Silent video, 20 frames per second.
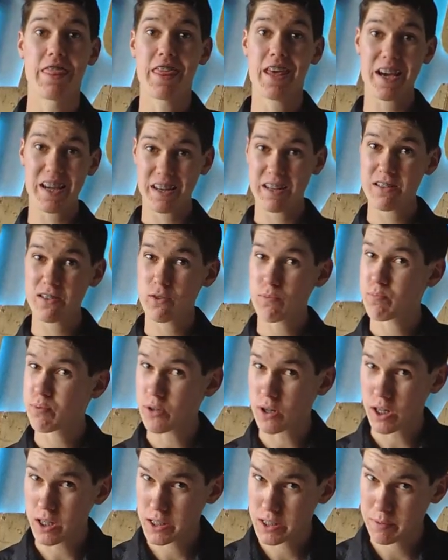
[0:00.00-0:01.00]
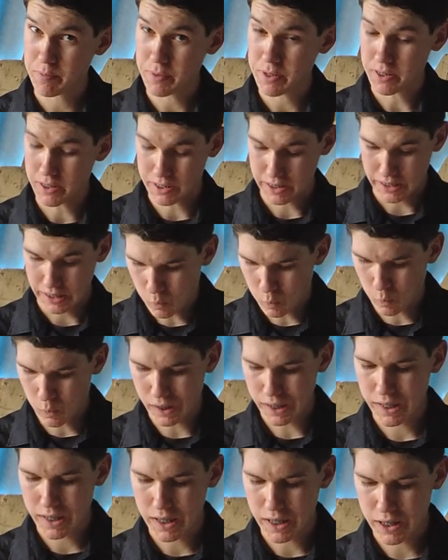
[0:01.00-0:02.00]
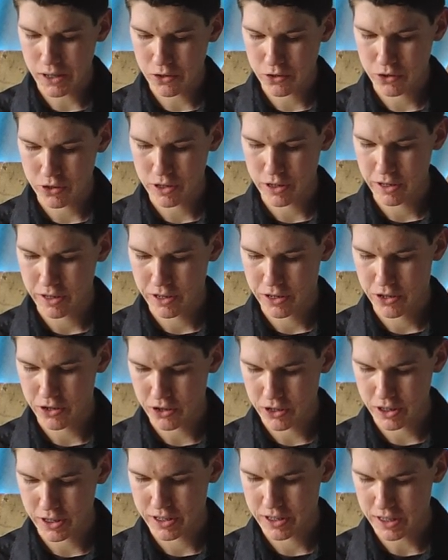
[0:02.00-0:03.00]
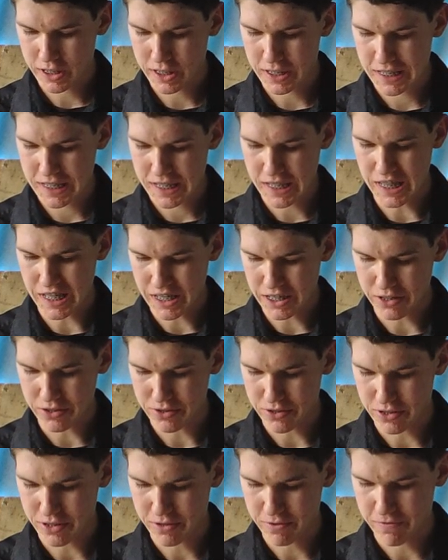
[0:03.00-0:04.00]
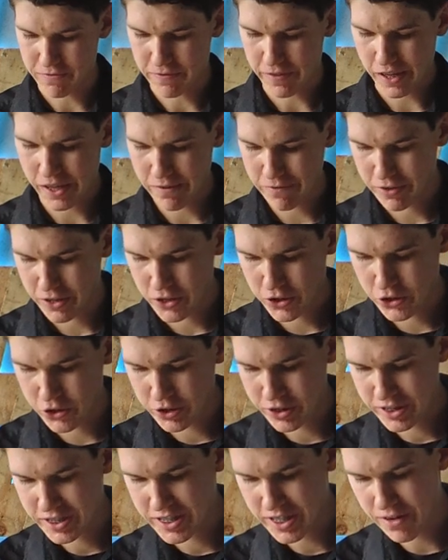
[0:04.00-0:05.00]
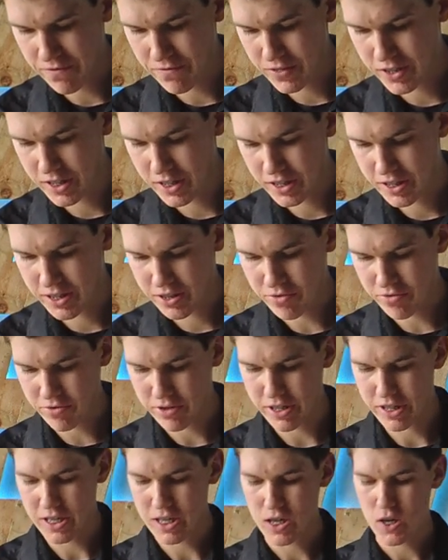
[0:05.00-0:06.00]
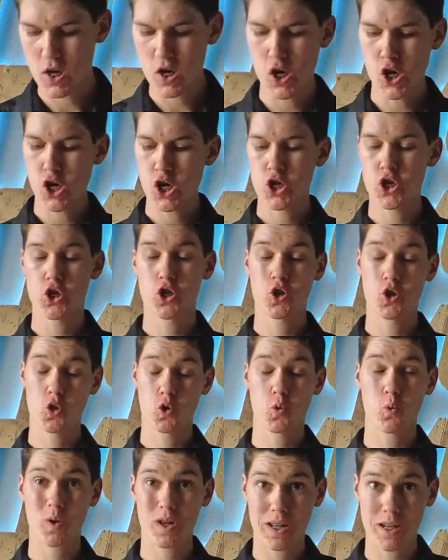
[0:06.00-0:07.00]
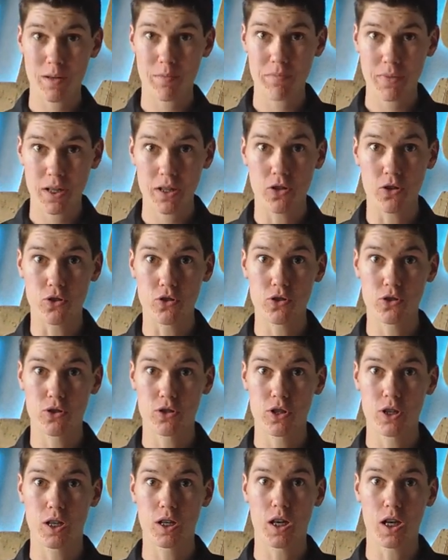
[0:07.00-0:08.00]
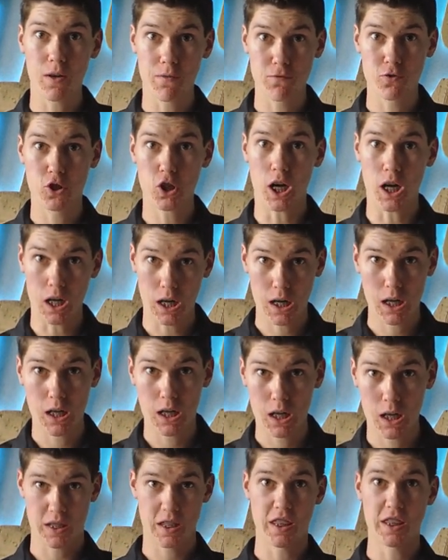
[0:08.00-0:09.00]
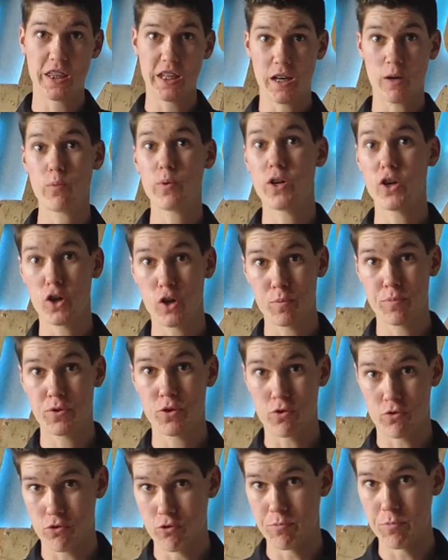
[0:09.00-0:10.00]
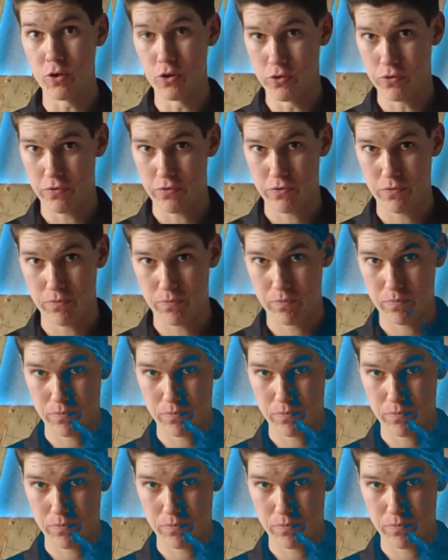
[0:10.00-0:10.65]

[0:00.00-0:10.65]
That is approximately one hundred thirty-six thousand five hundred seventy-three square meters of junk that we hope to remove.